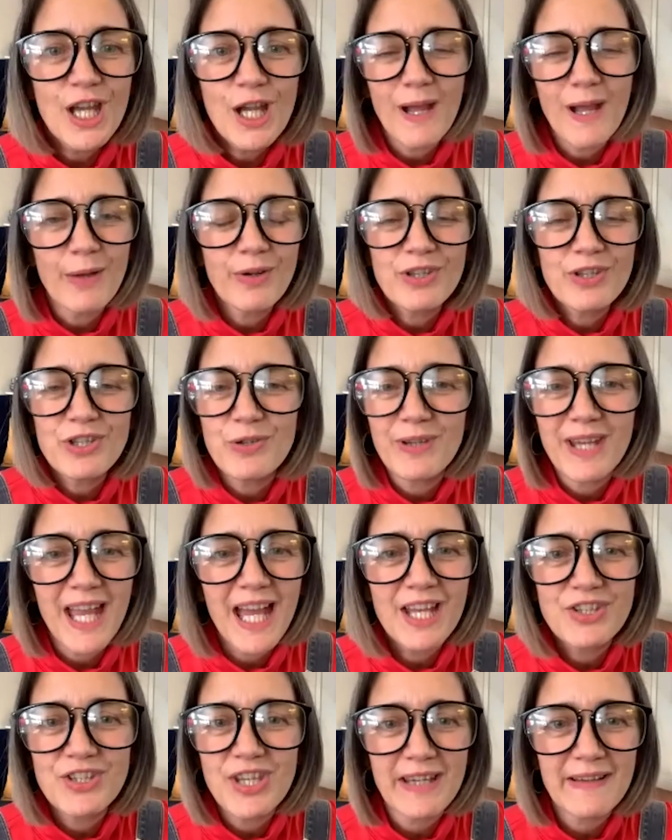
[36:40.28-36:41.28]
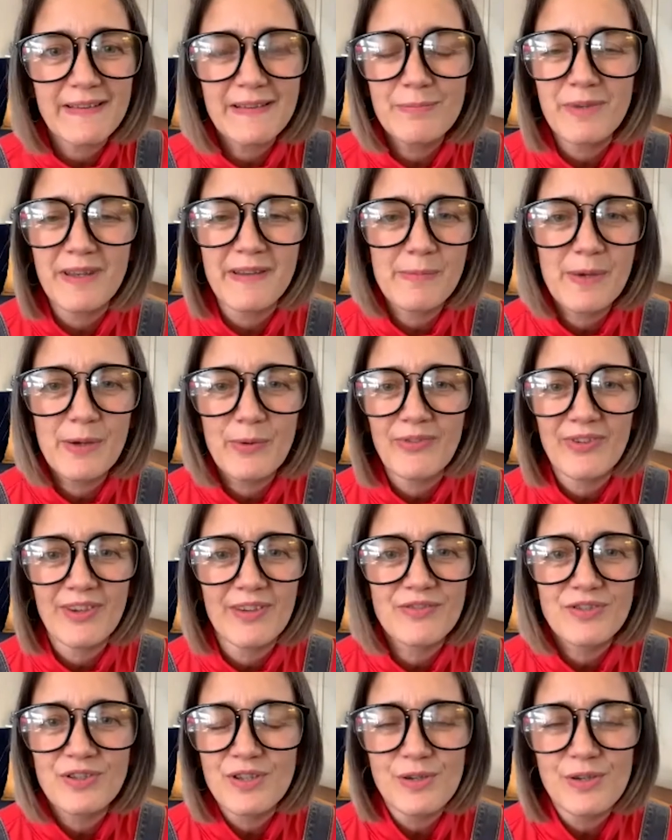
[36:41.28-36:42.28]
you know? How can you can't check somebody's
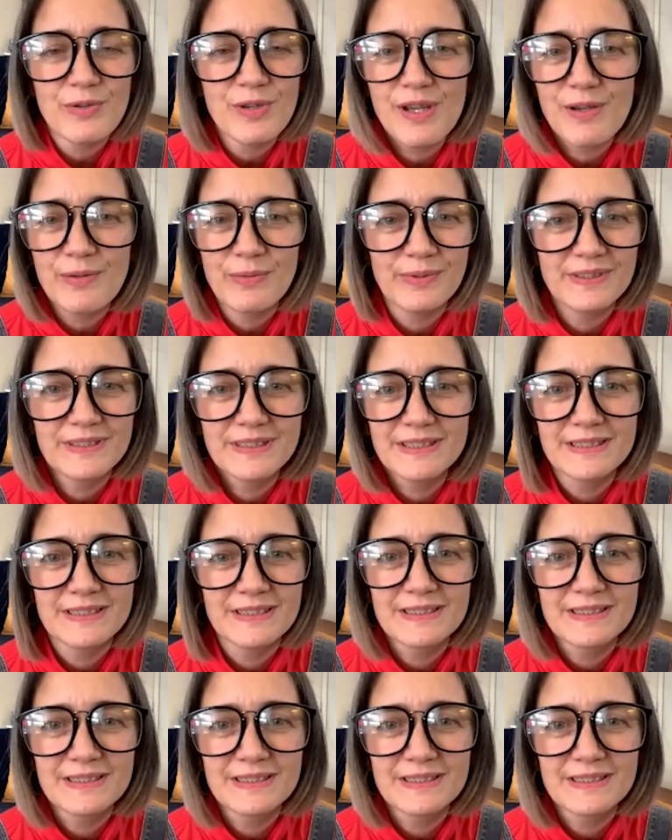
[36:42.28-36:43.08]
motives? You don't know.